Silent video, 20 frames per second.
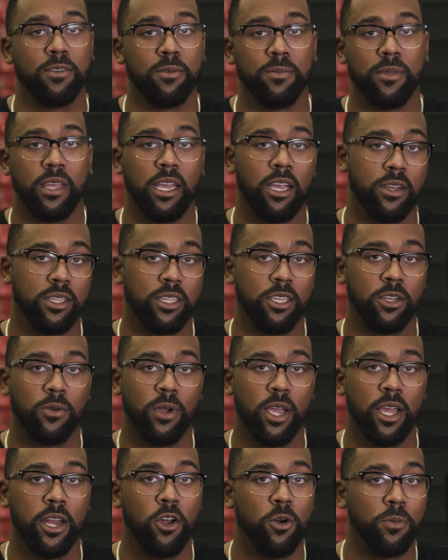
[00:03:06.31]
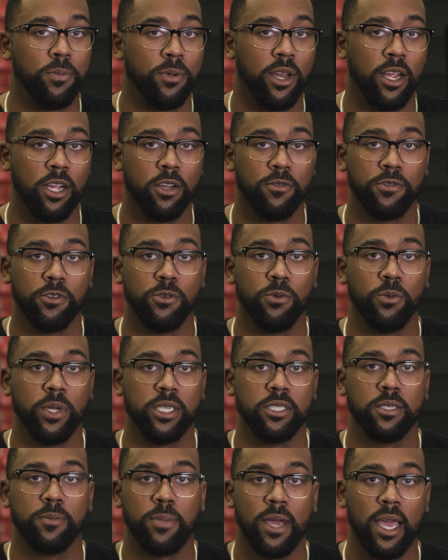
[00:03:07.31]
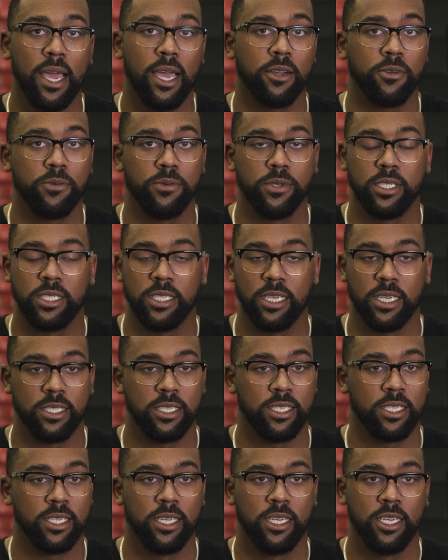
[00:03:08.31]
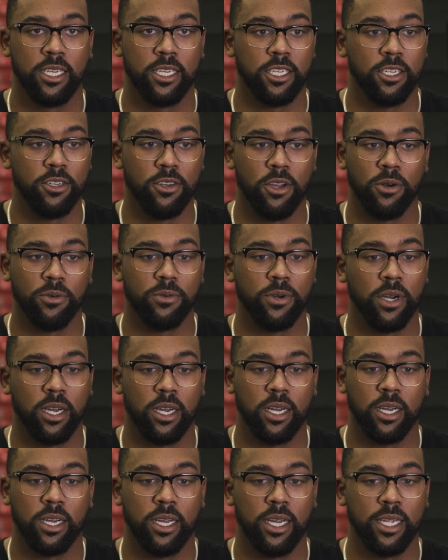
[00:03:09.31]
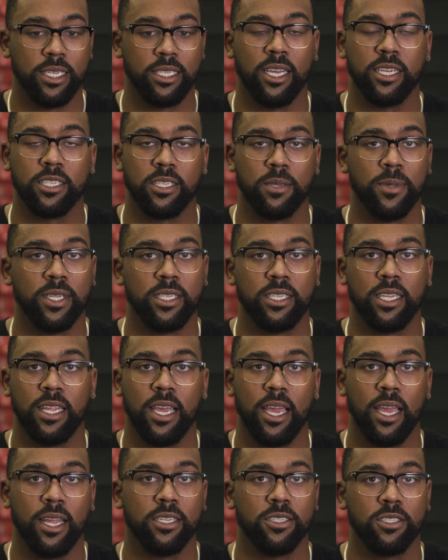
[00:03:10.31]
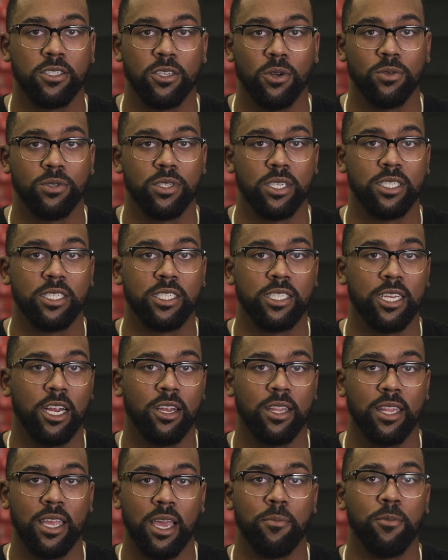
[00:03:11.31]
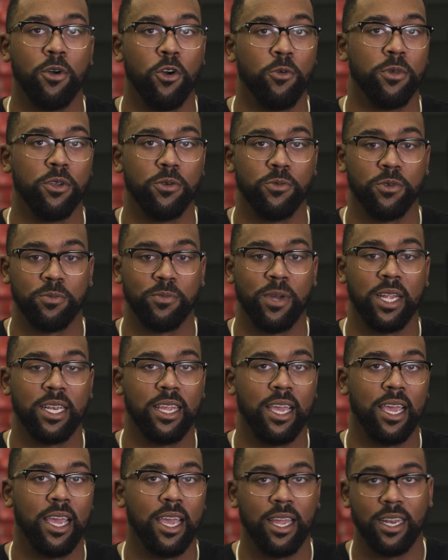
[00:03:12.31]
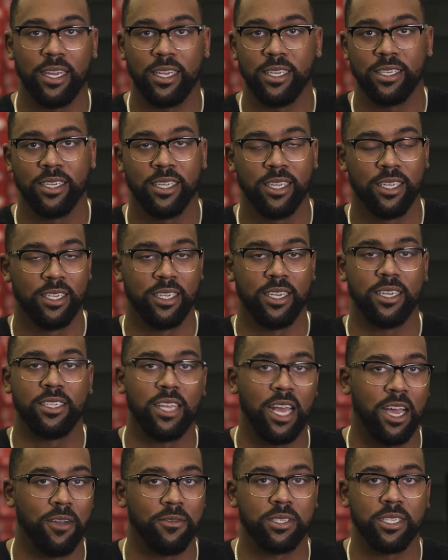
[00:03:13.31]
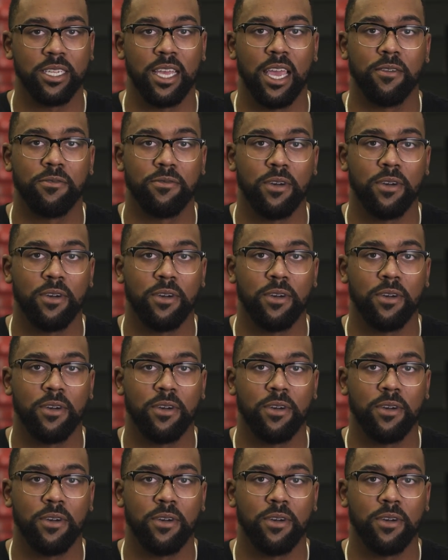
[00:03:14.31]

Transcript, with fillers: him there at the grand opening a few weeks back was just, you know, uh, a testament to that. And so to share that moment with my dad and to obviously have